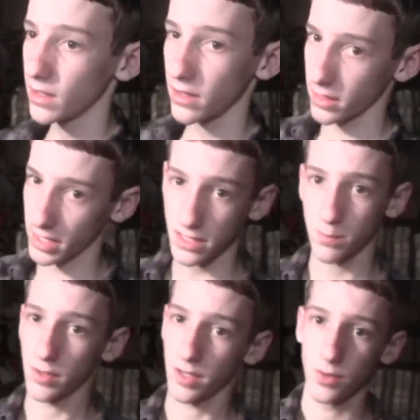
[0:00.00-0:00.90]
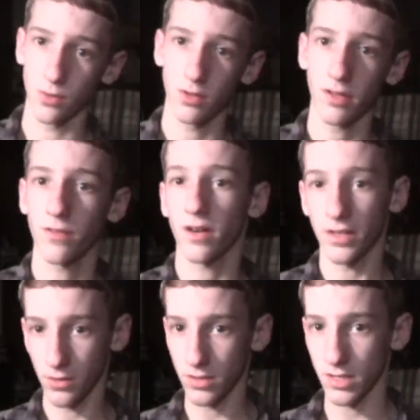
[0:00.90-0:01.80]
That's pretty cool, if I
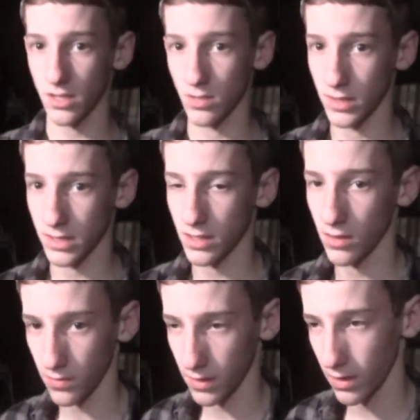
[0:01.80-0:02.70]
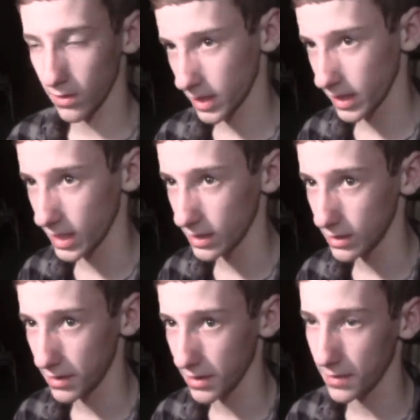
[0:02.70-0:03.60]
do say so myself. They all like it.
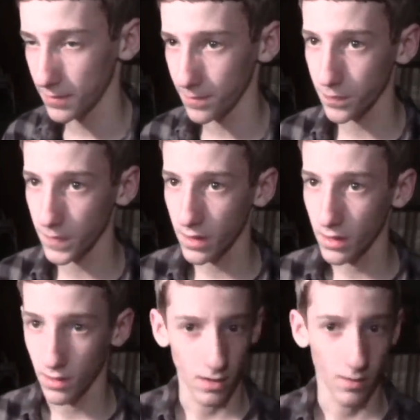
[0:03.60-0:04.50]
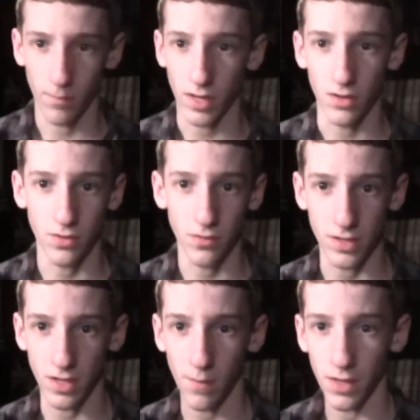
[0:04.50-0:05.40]
Um, may use it for
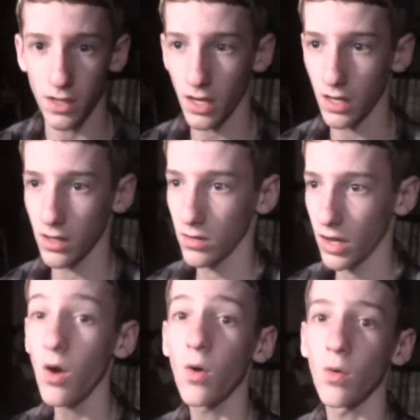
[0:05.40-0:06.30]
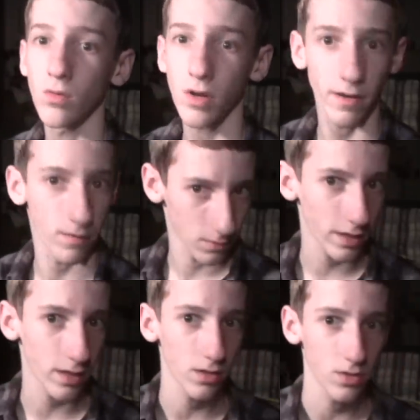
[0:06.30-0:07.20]
something, I don't know. Oh, right,
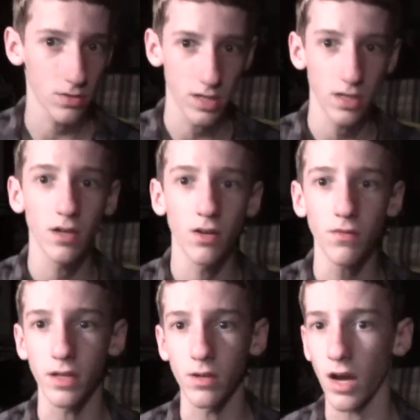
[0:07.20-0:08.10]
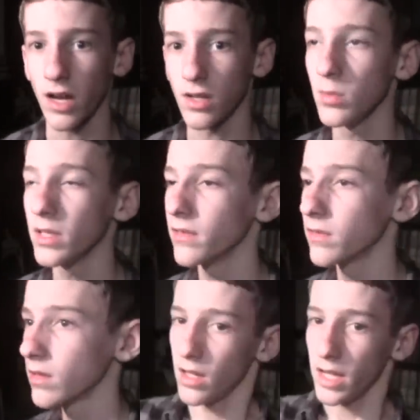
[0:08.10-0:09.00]
Lydia used it in her video, I do believe.
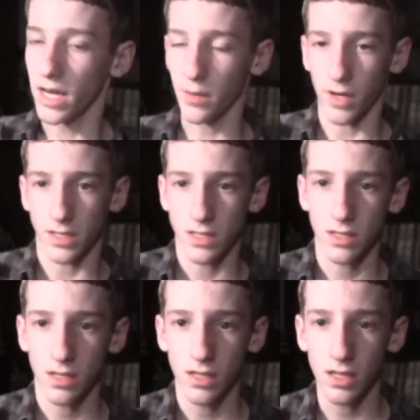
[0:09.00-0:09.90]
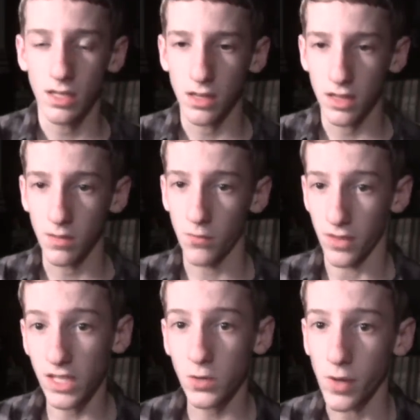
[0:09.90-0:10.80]
Anyways, the theme for
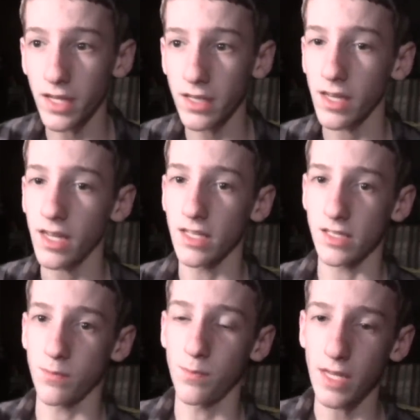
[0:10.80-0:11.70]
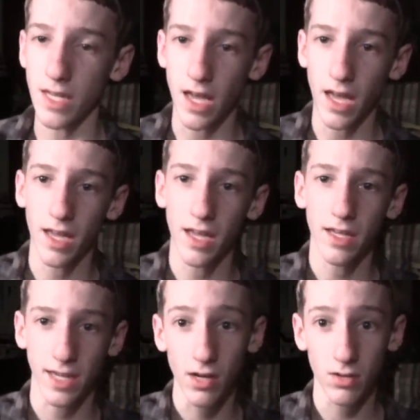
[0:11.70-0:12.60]
this week is be a
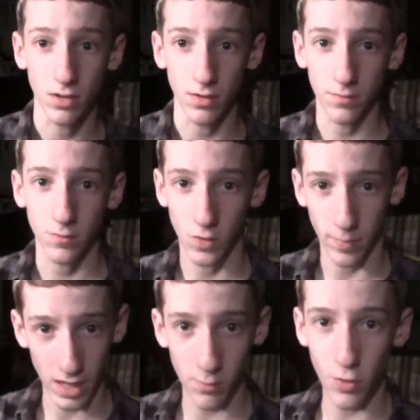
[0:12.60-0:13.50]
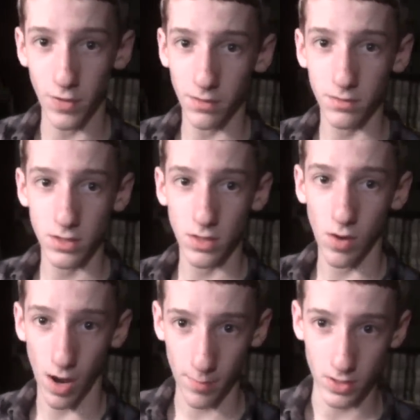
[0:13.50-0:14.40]
character from any movie. So
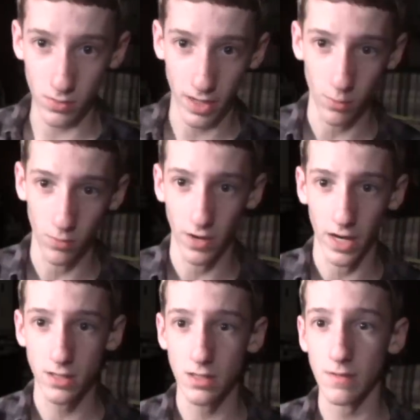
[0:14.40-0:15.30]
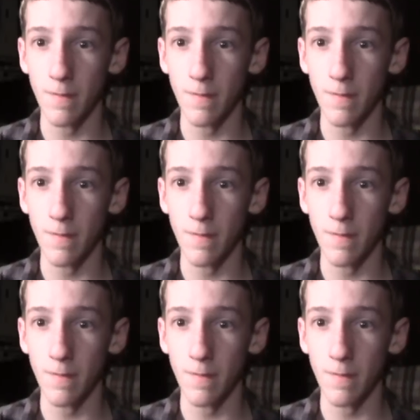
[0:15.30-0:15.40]
I'm going to do that real fast.